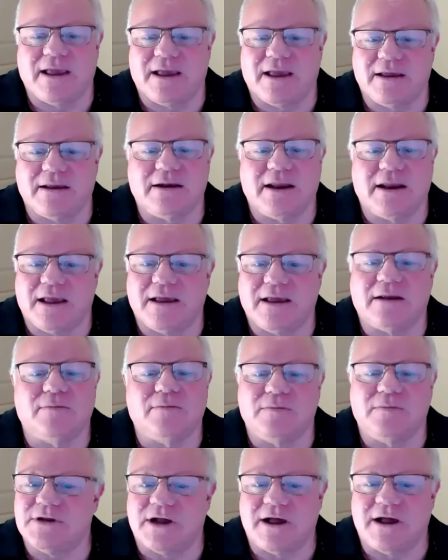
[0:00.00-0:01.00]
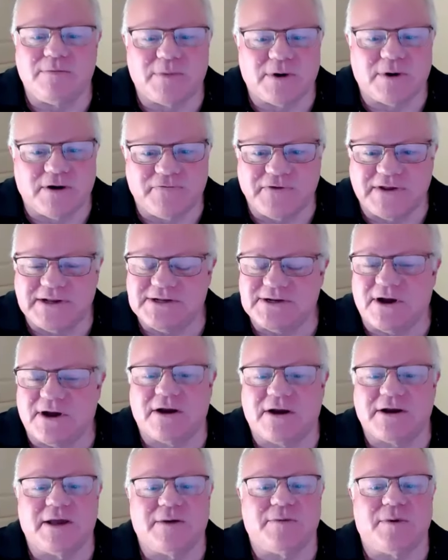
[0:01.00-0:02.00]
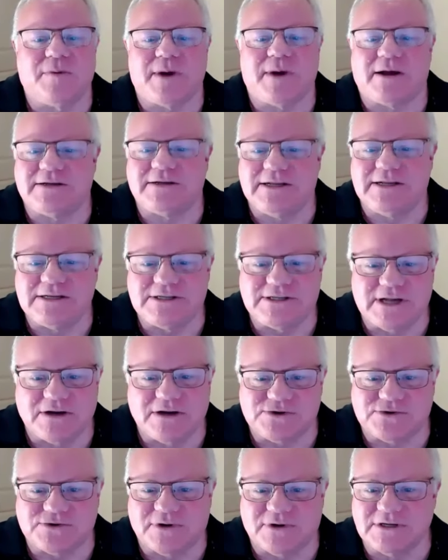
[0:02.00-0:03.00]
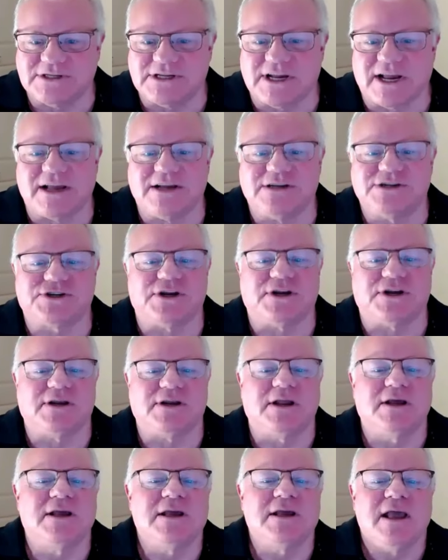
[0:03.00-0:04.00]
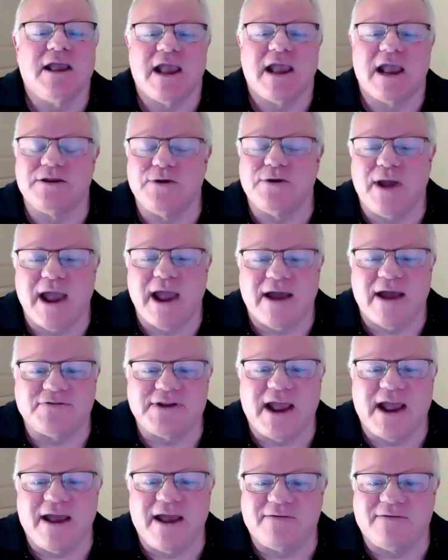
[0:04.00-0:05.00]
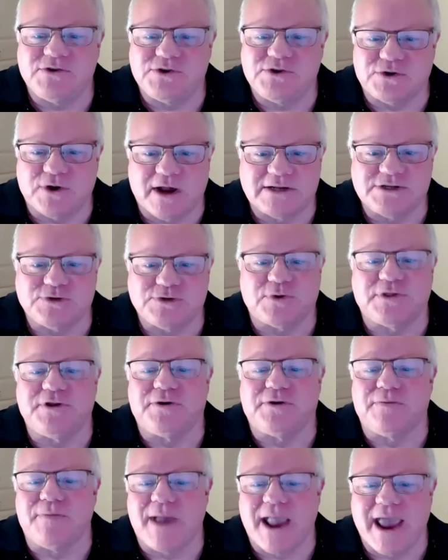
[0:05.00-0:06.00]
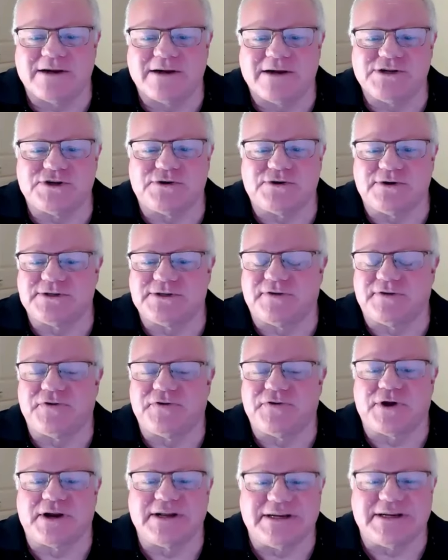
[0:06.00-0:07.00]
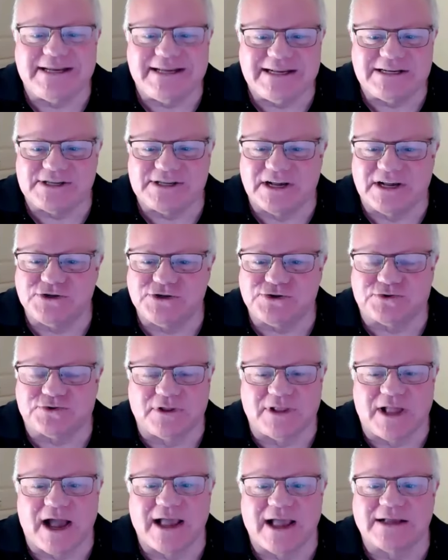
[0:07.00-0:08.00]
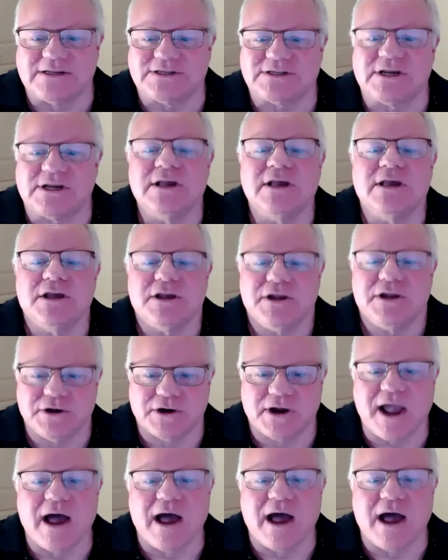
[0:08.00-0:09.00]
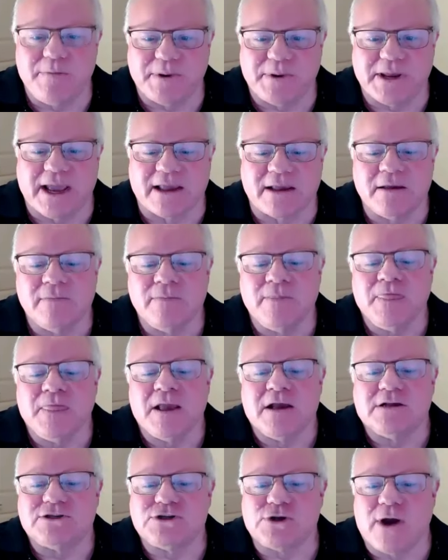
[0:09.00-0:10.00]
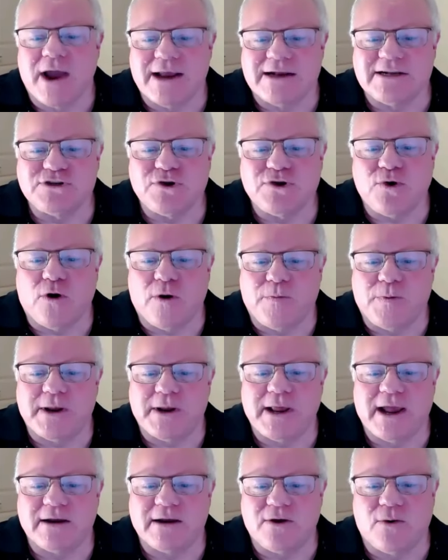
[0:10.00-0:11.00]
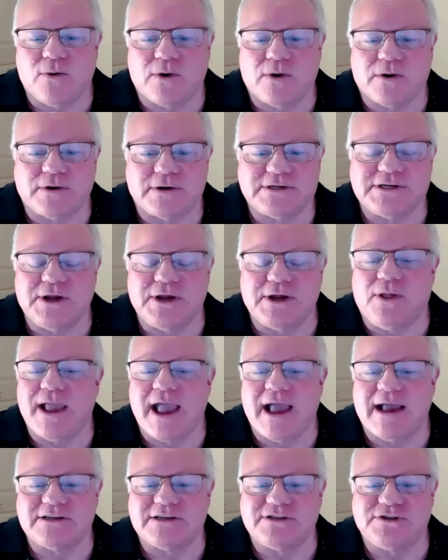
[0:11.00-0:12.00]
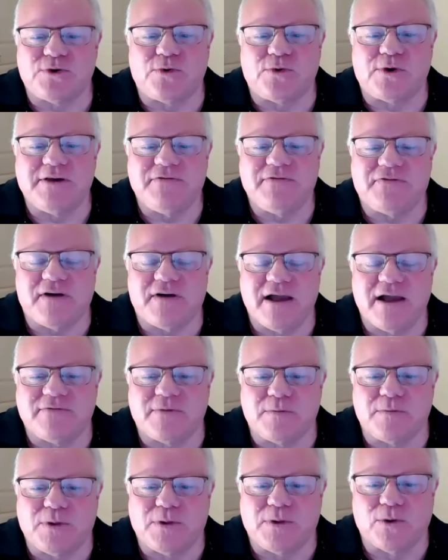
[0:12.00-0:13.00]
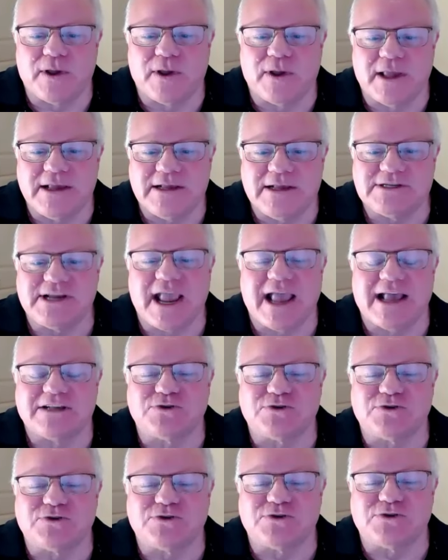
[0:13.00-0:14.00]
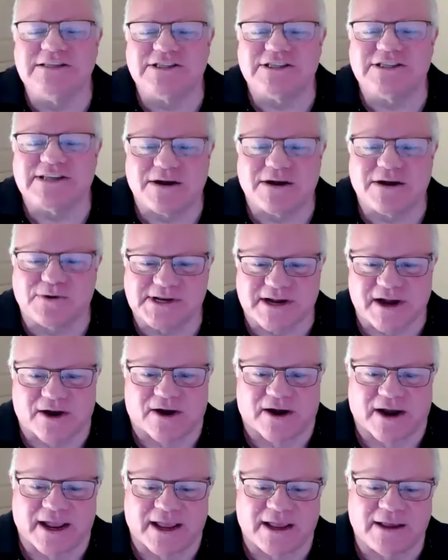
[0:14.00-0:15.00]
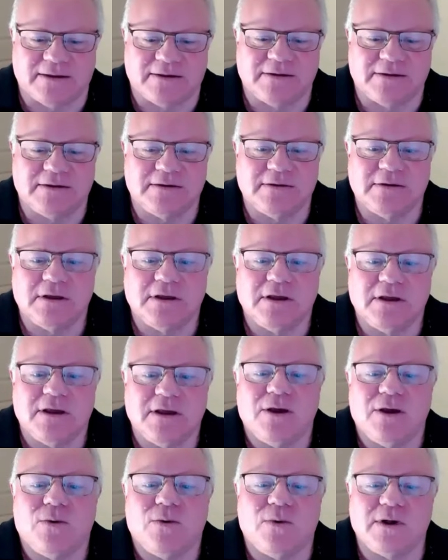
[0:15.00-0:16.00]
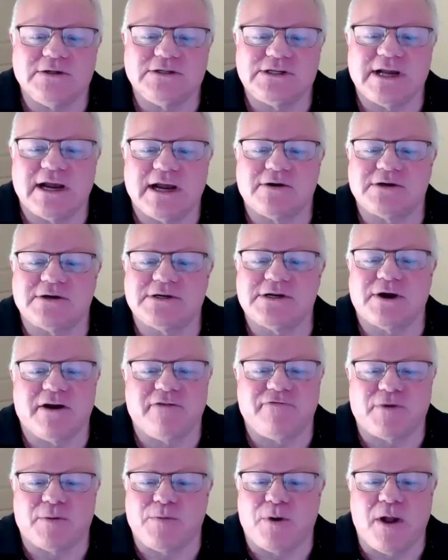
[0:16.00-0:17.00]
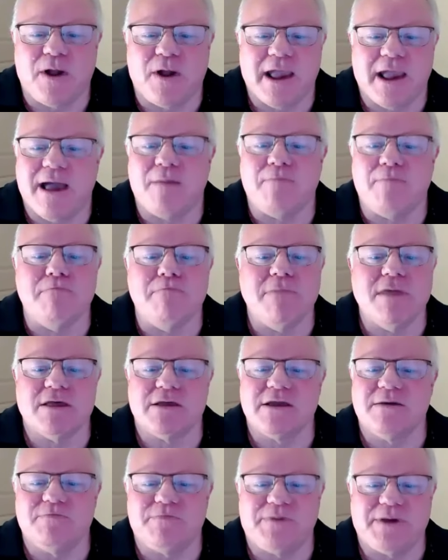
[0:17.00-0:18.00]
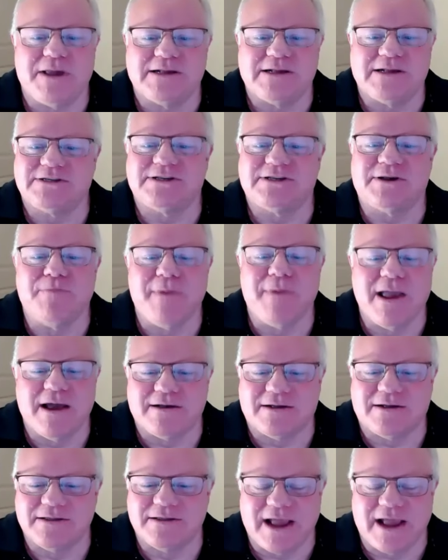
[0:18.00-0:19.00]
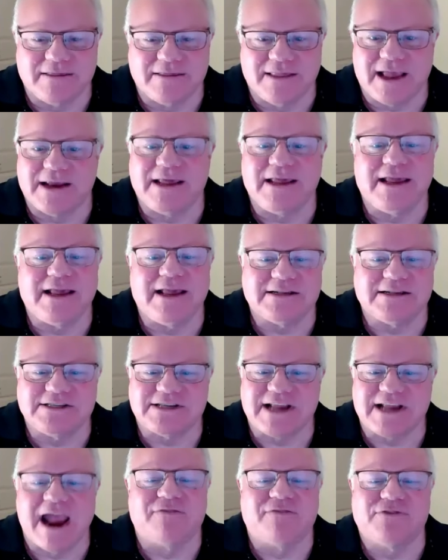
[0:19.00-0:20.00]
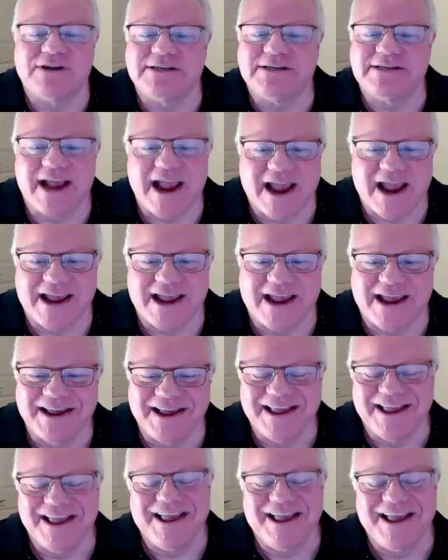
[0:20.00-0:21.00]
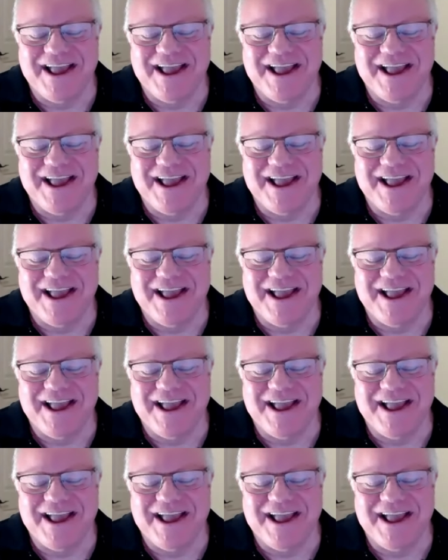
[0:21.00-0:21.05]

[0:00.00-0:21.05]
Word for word: And Tom Murphy taught him about decentralization, and you have to have trust with your managers if you're going to decentralize your company. So at his corporate headquarters, he only has 25 employees. He has one secretary for probably 1 million pieces of mail that he gets every day.